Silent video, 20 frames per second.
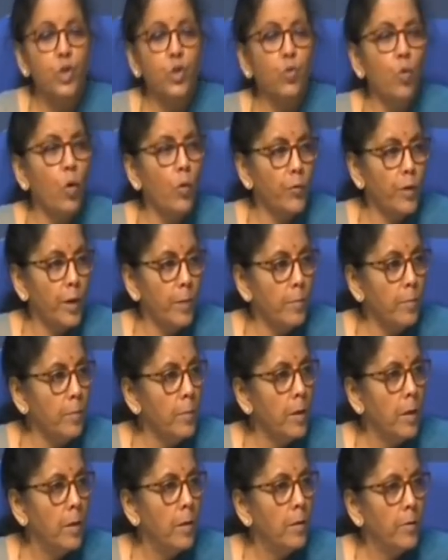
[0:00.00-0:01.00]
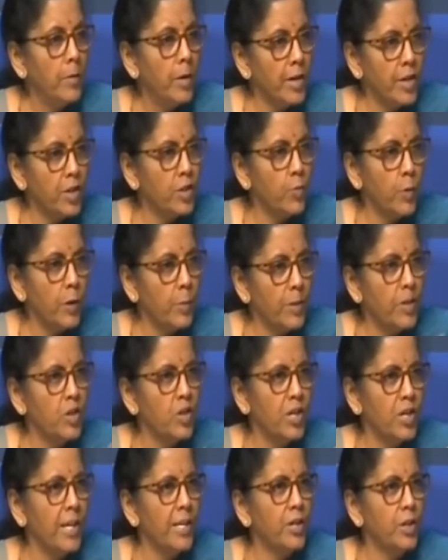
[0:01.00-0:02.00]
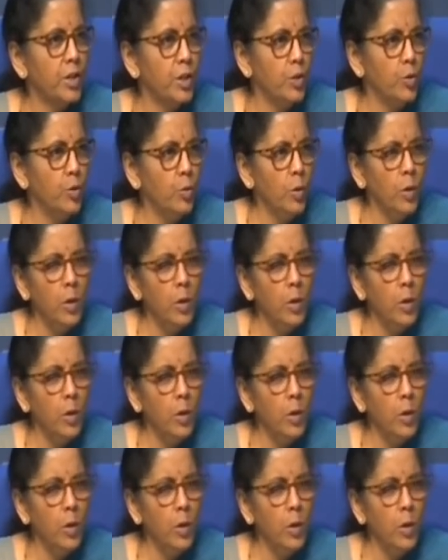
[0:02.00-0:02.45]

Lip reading: 2 of them. The rest will be shared to you.